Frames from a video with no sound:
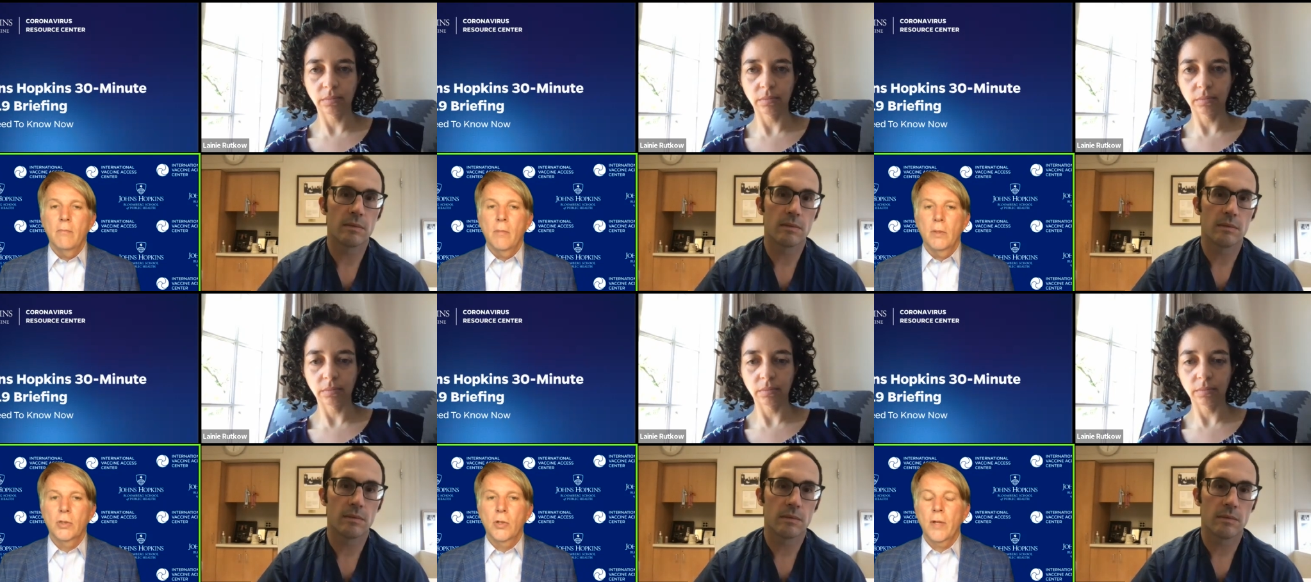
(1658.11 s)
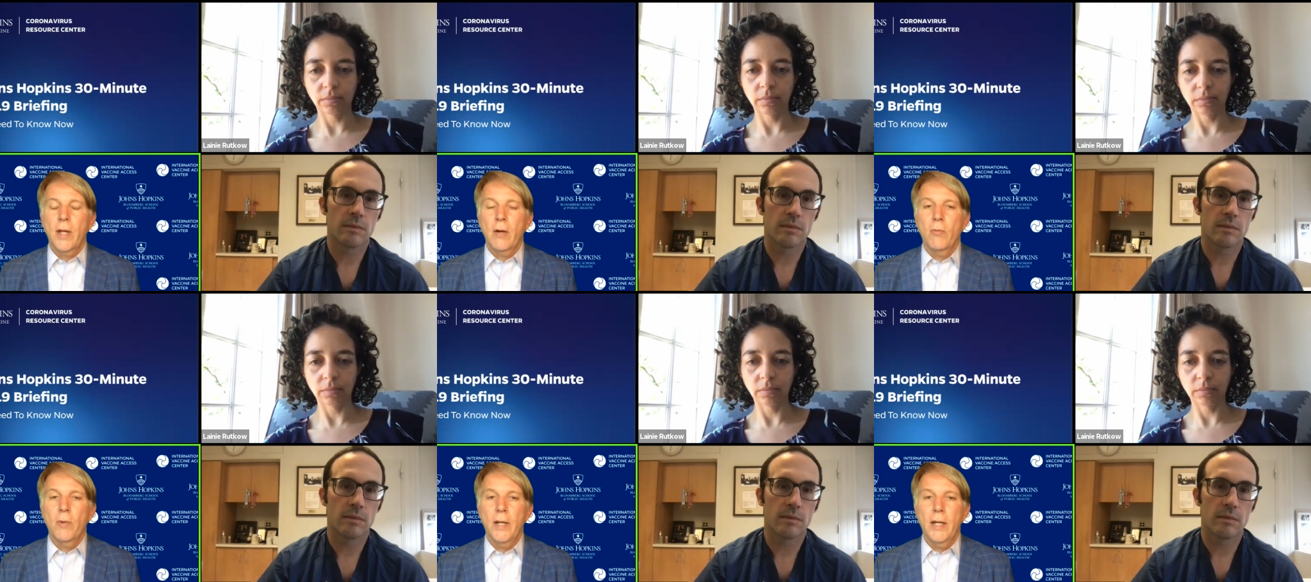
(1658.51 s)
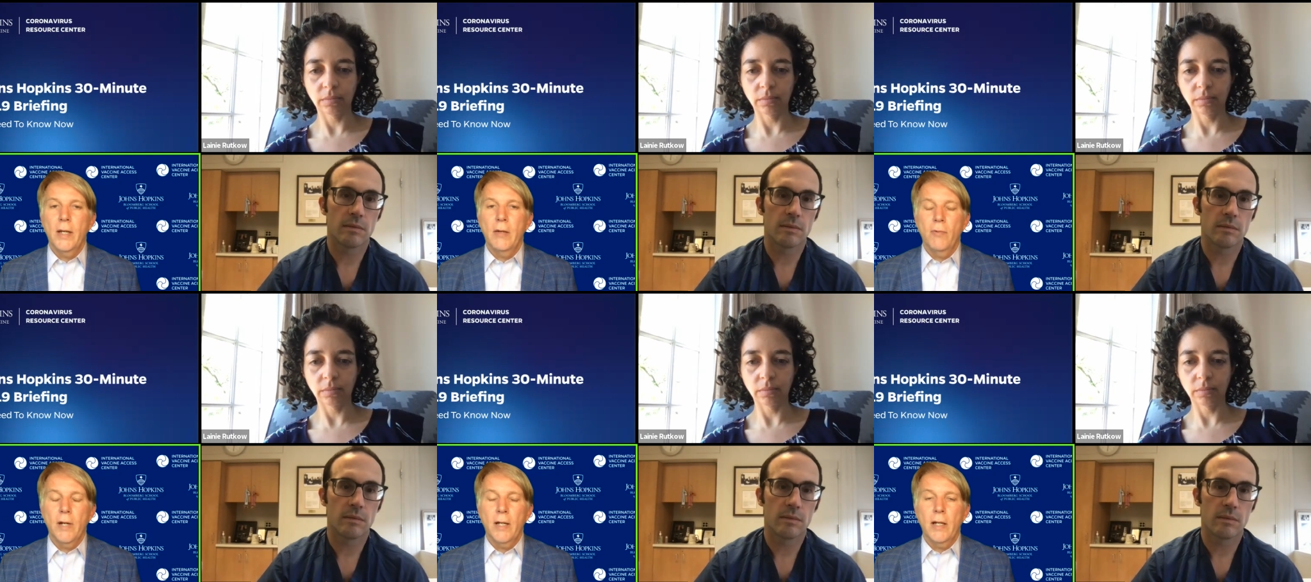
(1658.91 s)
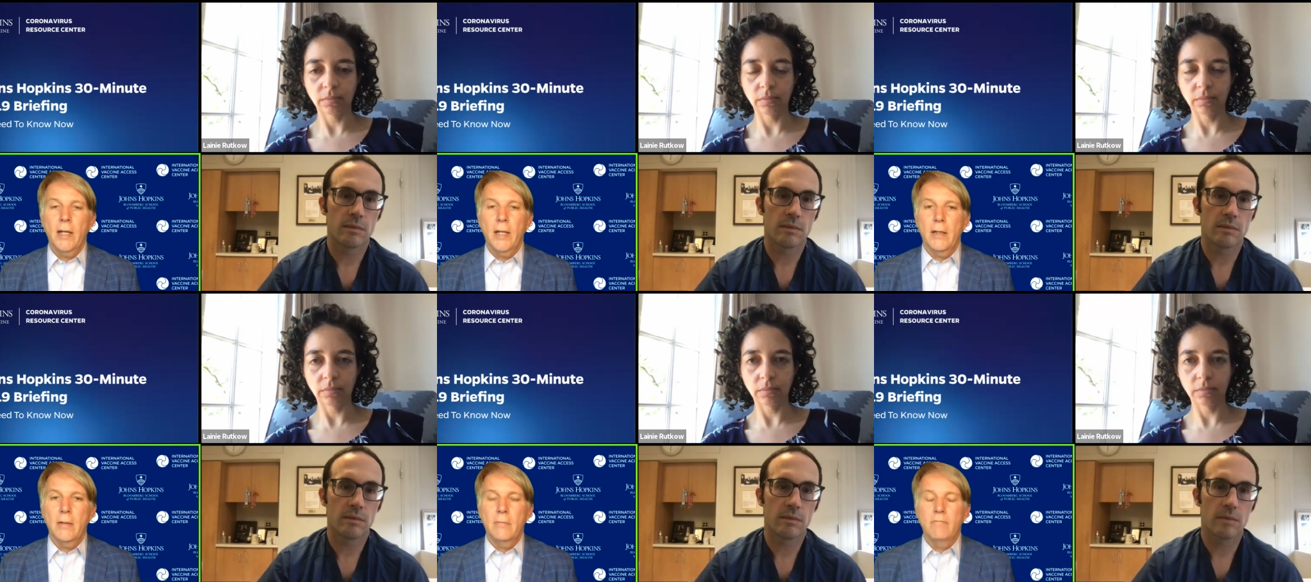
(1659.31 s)
Speaker 1: so that we
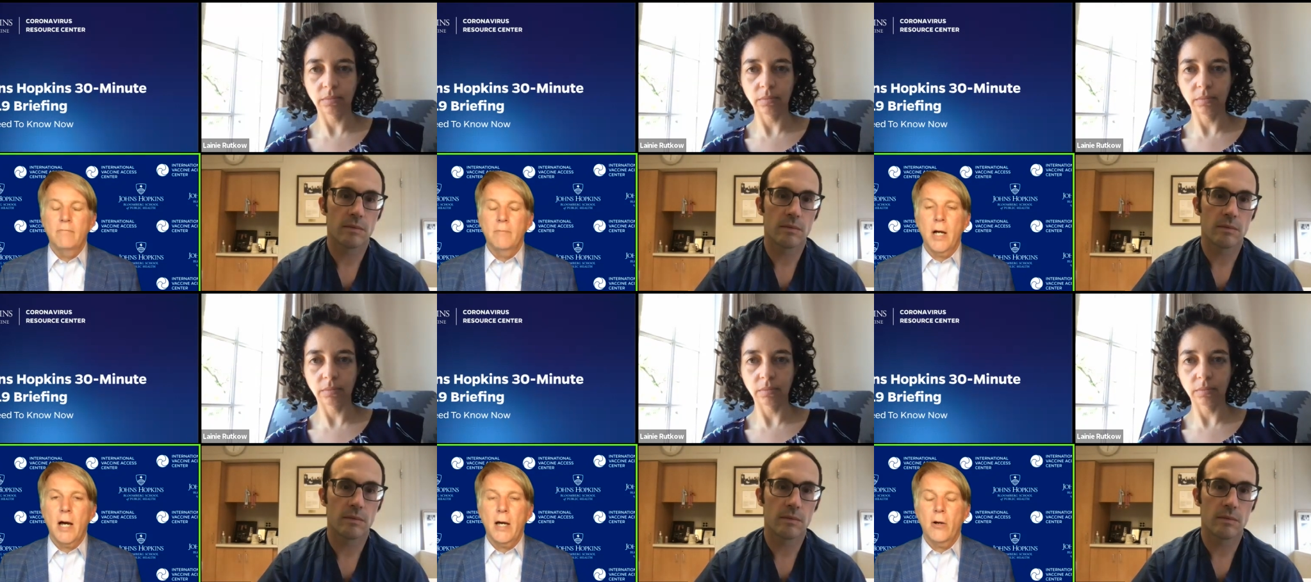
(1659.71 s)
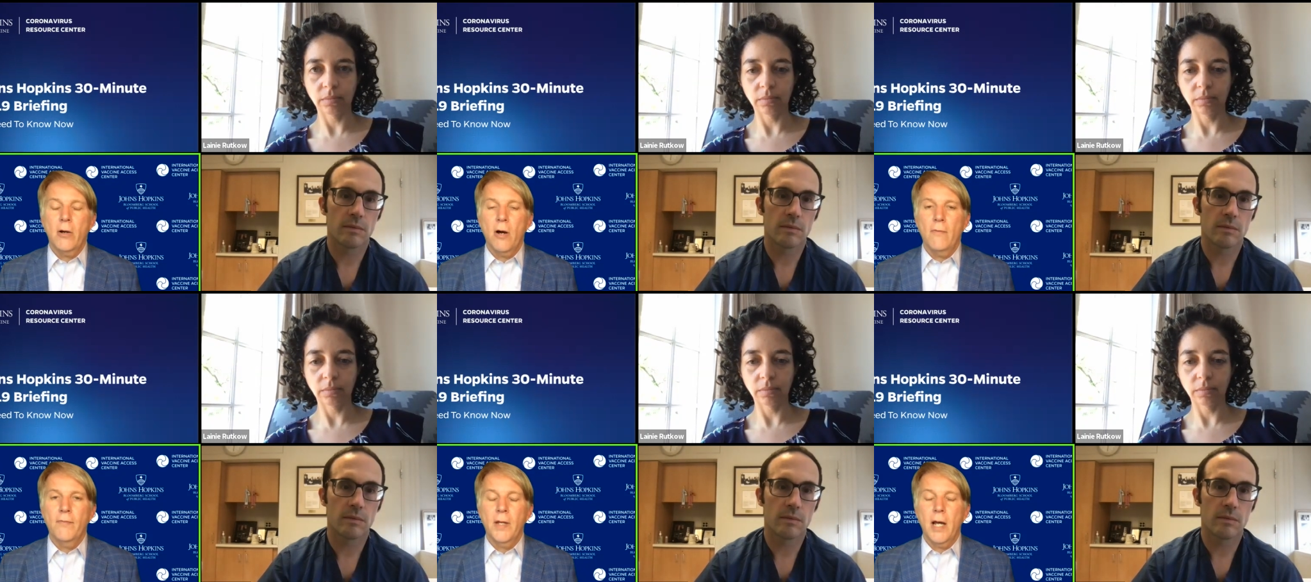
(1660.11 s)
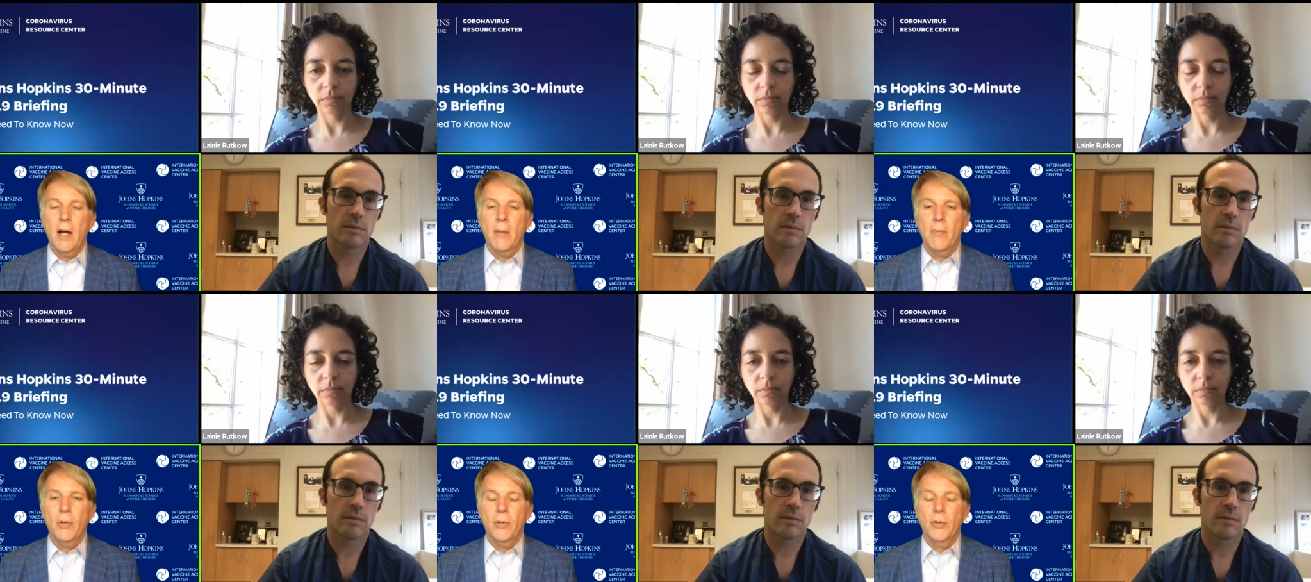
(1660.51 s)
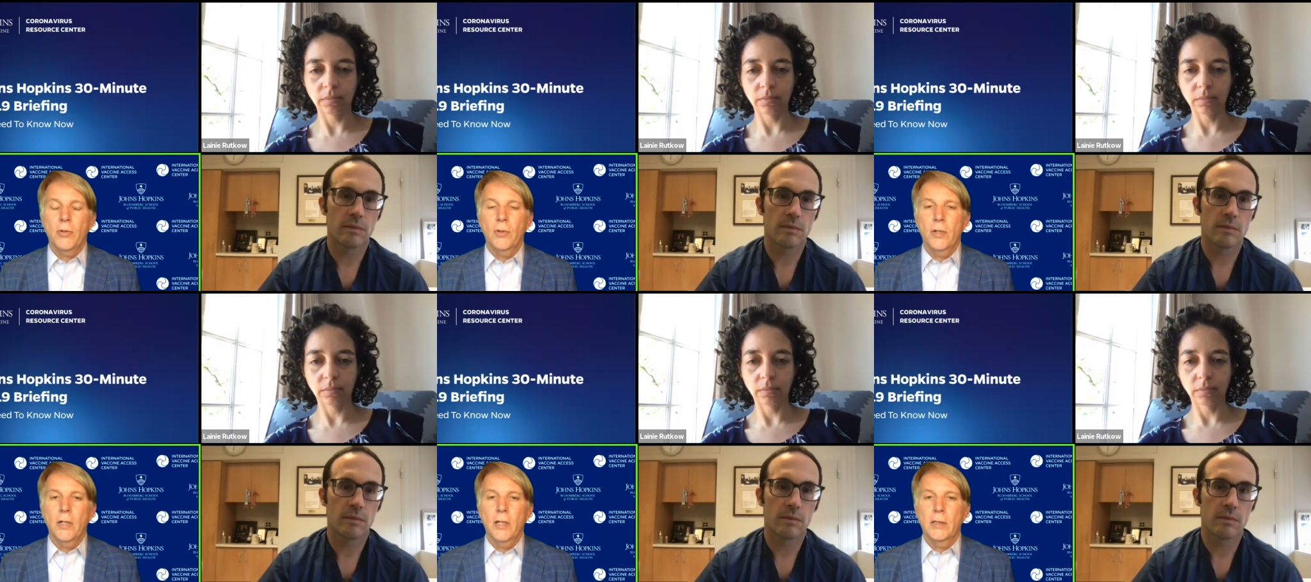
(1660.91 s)
really cut off the
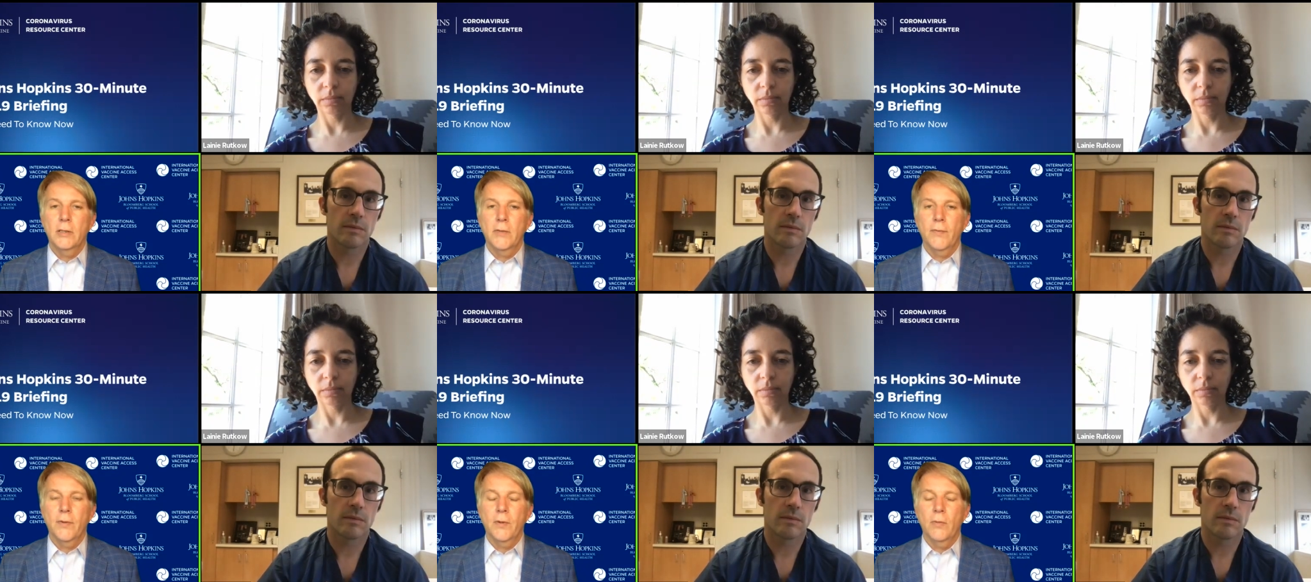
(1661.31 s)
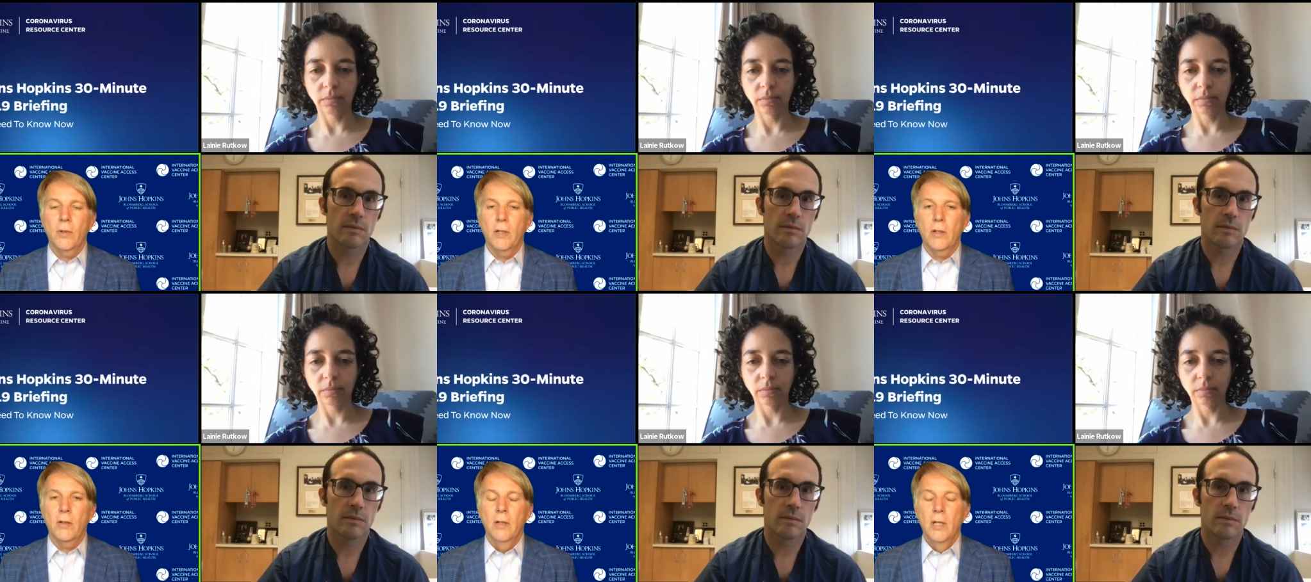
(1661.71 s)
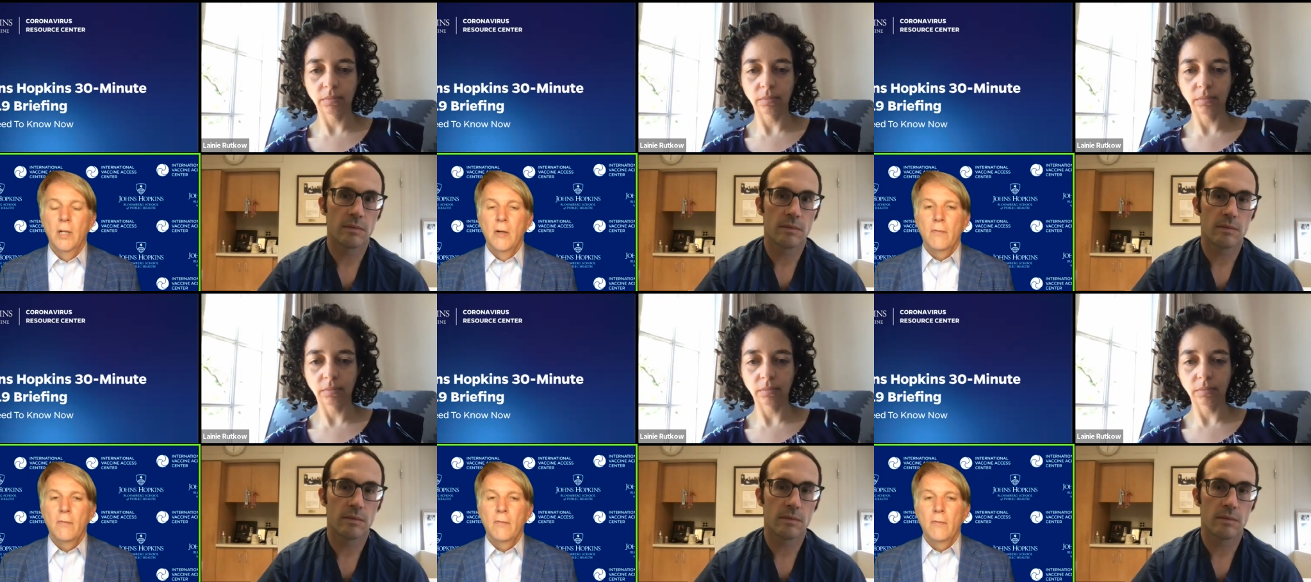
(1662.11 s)
opportunities, if you will,